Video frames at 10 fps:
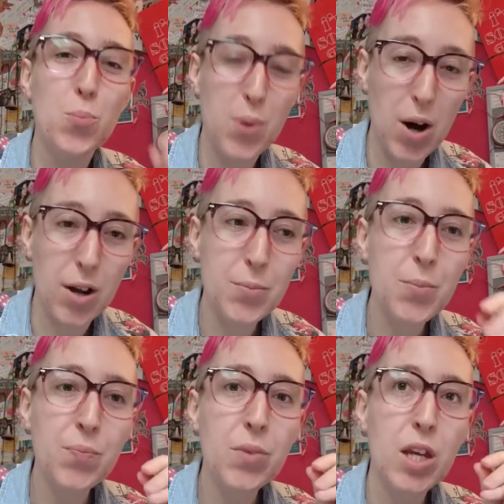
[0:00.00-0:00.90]
but
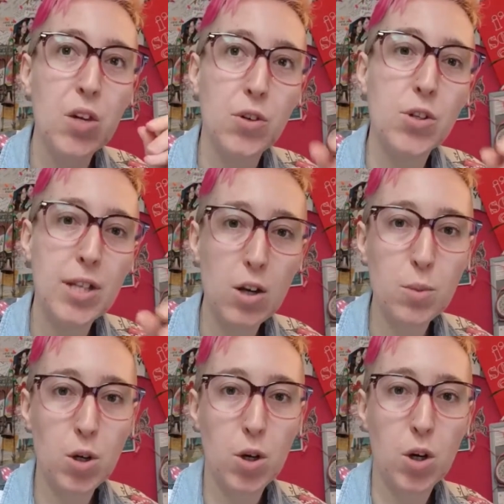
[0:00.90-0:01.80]
if you set up
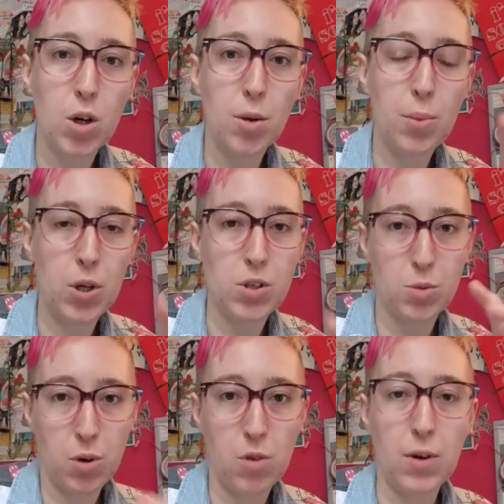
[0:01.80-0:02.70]
your personal
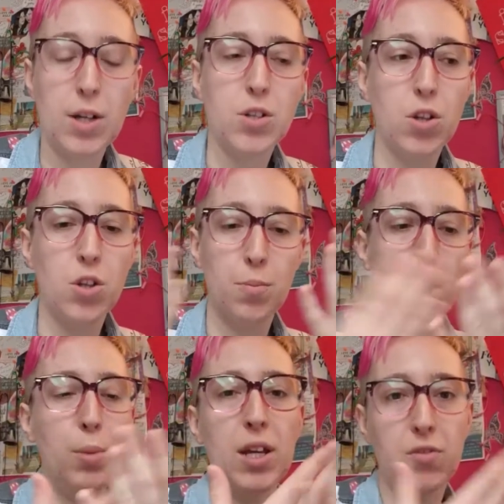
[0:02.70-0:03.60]
profile so that the
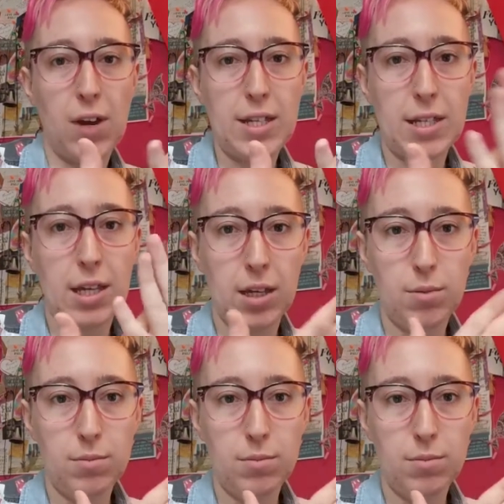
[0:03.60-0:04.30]
public-facing